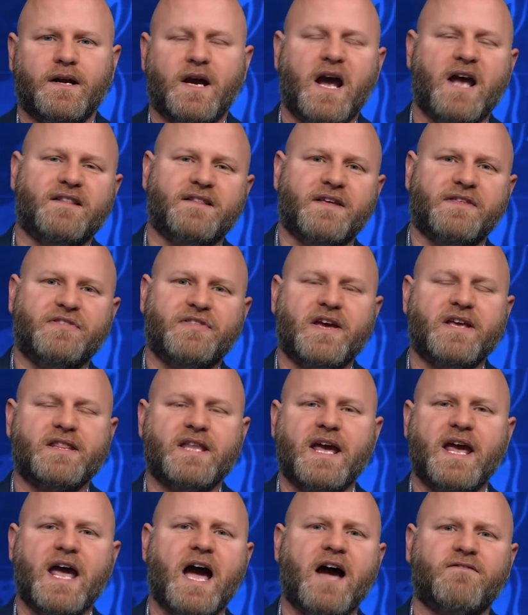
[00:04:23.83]
And the thing
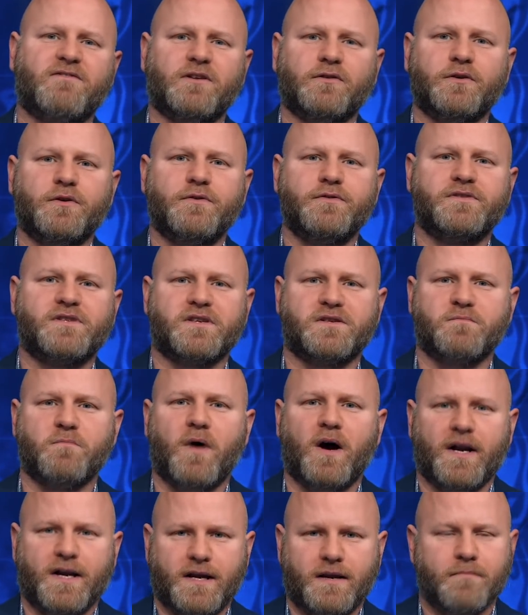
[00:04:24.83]
they have to lose is
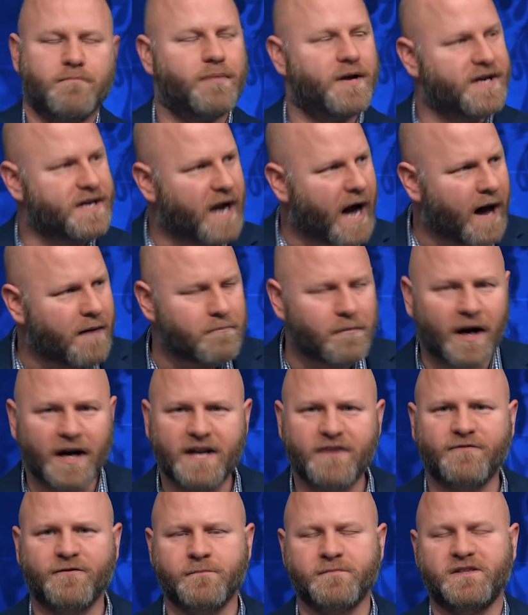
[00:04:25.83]
money, but not
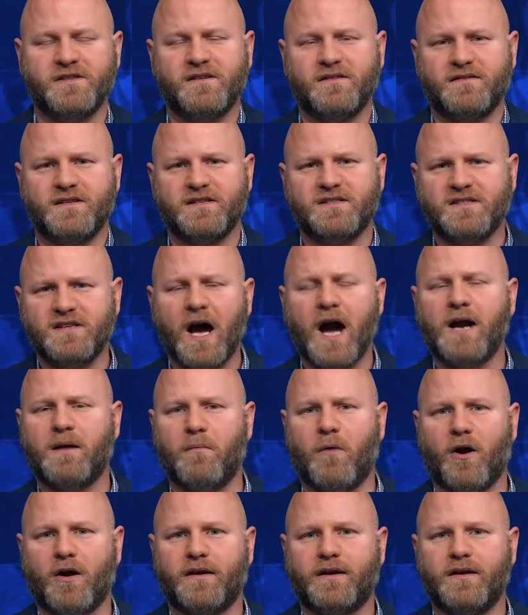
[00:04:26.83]
money from the stock
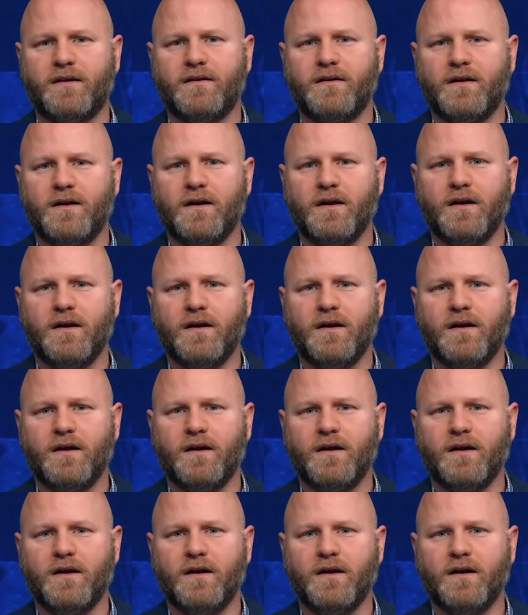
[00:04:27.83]
market.